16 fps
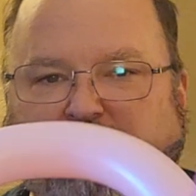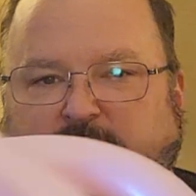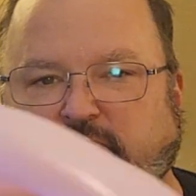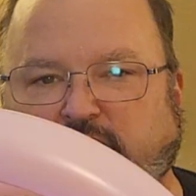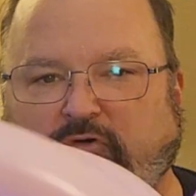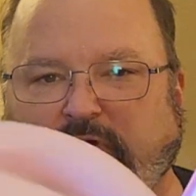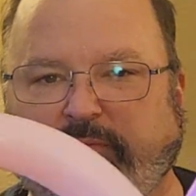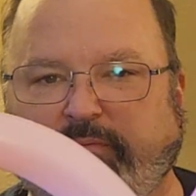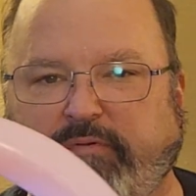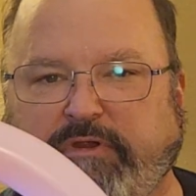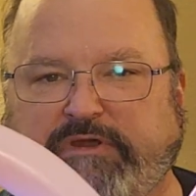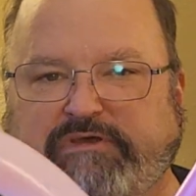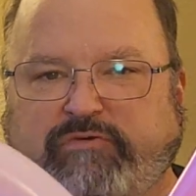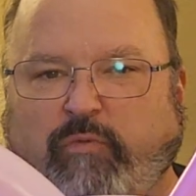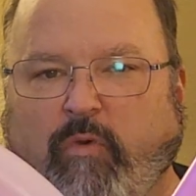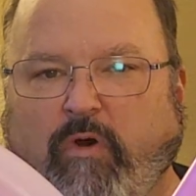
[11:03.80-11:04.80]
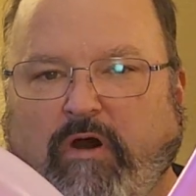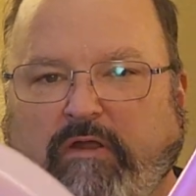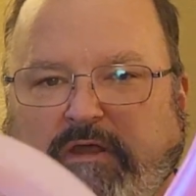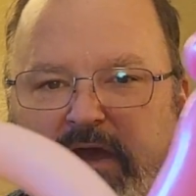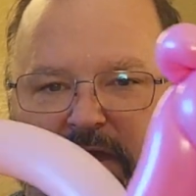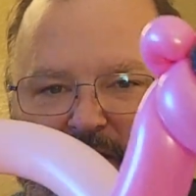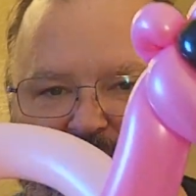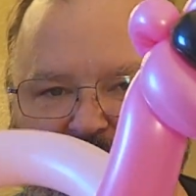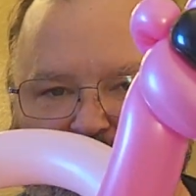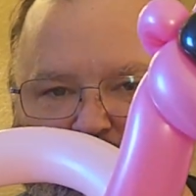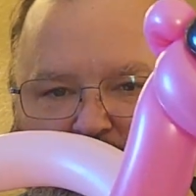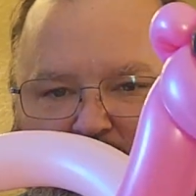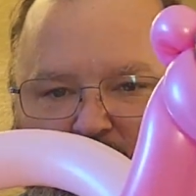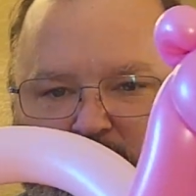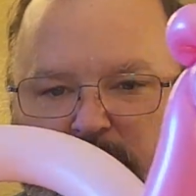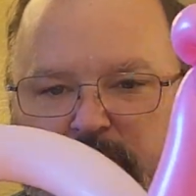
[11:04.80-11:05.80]
a really pretty swan hat as
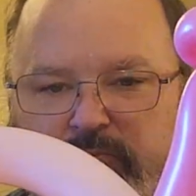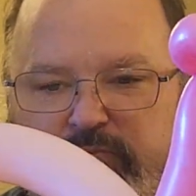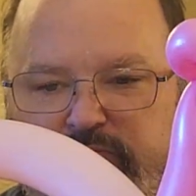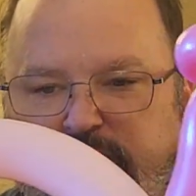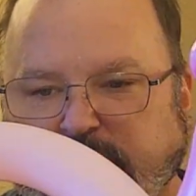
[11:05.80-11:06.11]
well.